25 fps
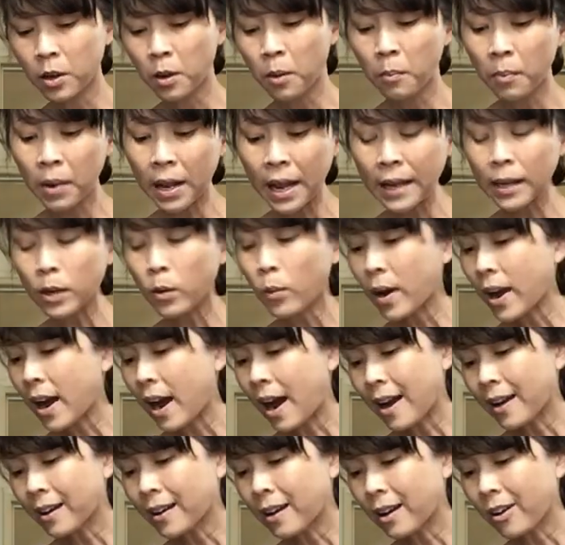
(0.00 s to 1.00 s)
But anyway,
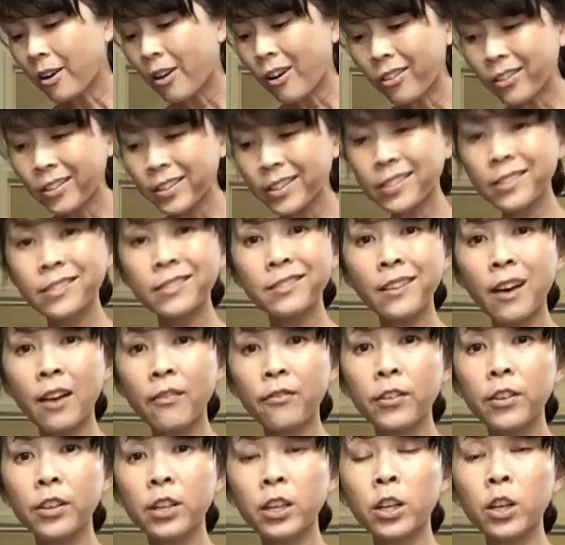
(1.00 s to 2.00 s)
I got all this
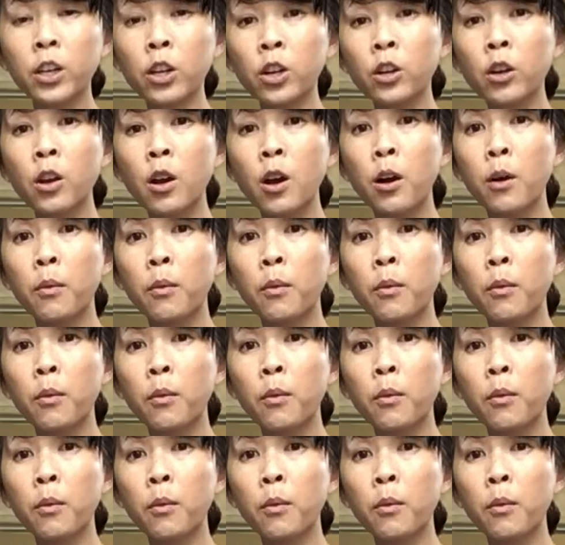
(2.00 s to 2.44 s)
stuff in here,